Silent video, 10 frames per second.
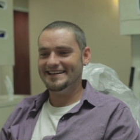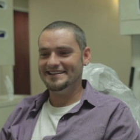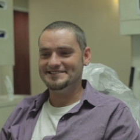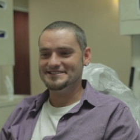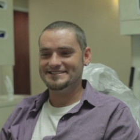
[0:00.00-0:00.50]

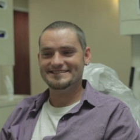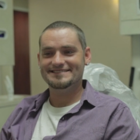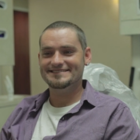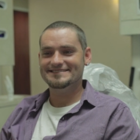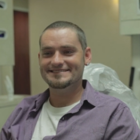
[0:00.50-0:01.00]

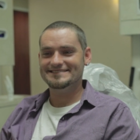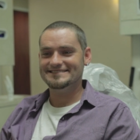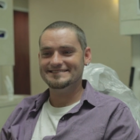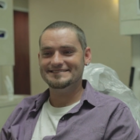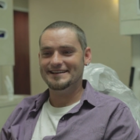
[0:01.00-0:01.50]

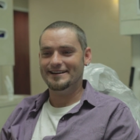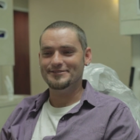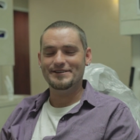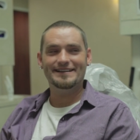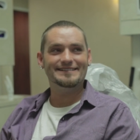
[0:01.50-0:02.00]
I
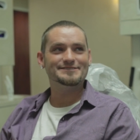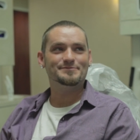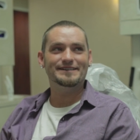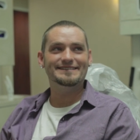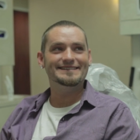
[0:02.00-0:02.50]
don't know how to
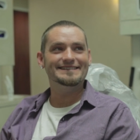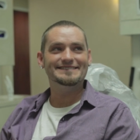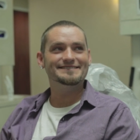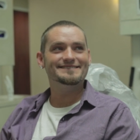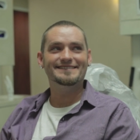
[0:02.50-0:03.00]
explain
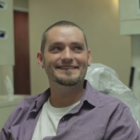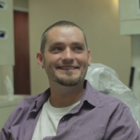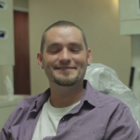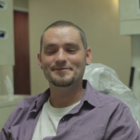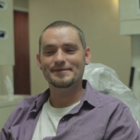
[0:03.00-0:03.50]
it.
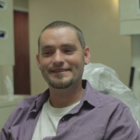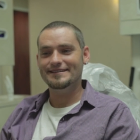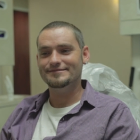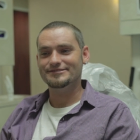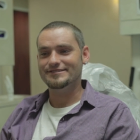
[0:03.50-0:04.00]

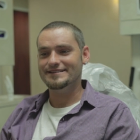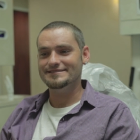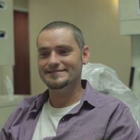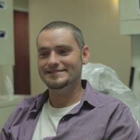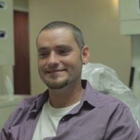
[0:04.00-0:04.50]
It is
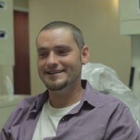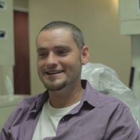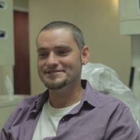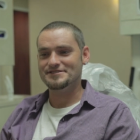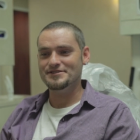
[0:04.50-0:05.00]
crazy.
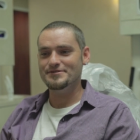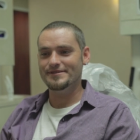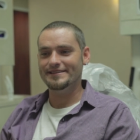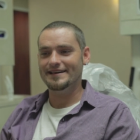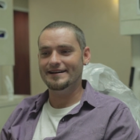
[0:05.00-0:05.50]
I just knew
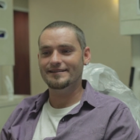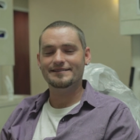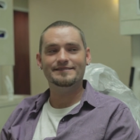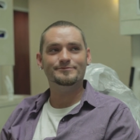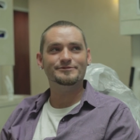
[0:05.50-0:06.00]
that the
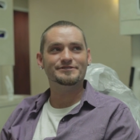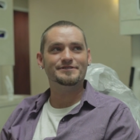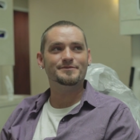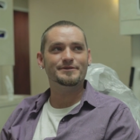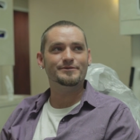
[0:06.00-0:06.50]
outcome was
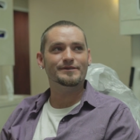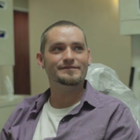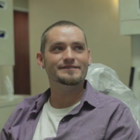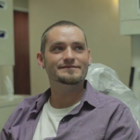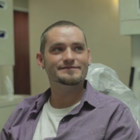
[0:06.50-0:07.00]
going to be
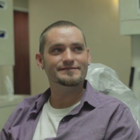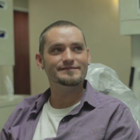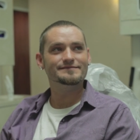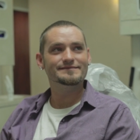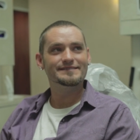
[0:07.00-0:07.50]
worth it.
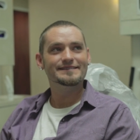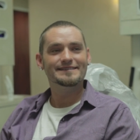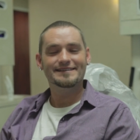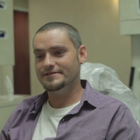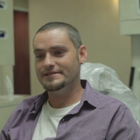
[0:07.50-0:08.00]
So
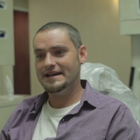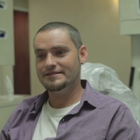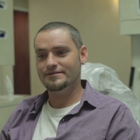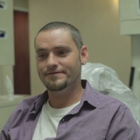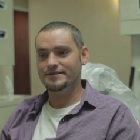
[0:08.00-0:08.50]

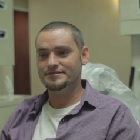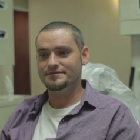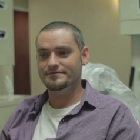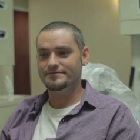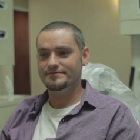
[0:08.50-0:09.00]
after the first
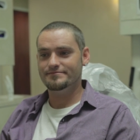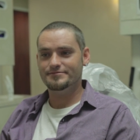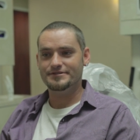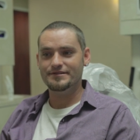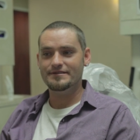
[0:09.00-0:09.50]

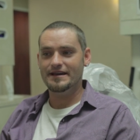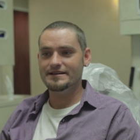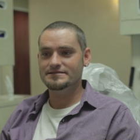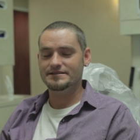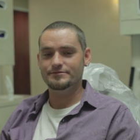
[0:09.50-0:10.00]
2
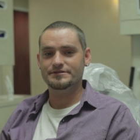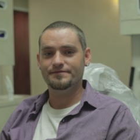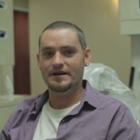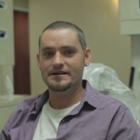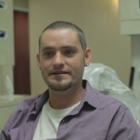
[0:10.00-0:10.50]
days, it was
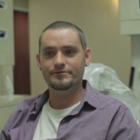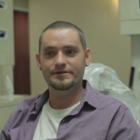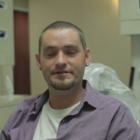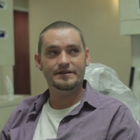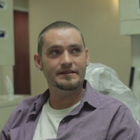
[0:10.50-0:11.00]
fine. It
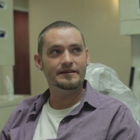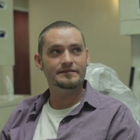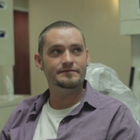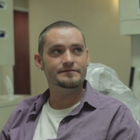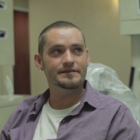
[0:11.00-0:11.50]

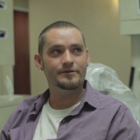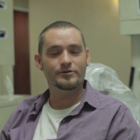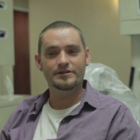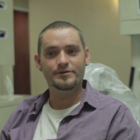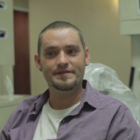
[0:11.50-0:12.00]

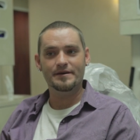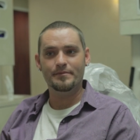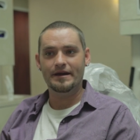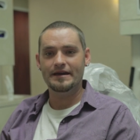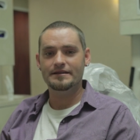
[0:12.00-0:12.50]
really wasn't that
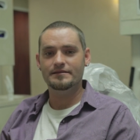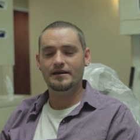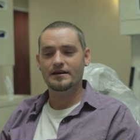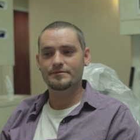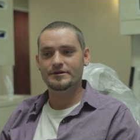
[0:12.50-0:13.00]

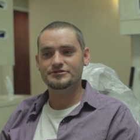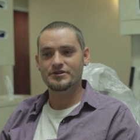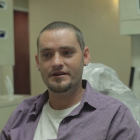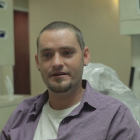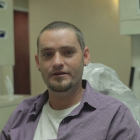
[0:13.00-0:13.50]
bad. But
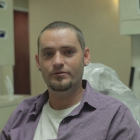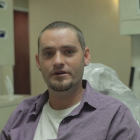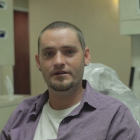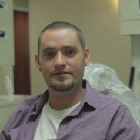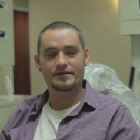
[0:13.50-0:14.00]
trying to
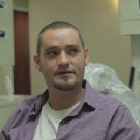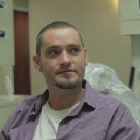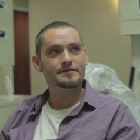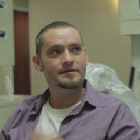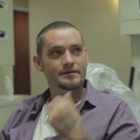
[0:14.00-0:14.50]
wear the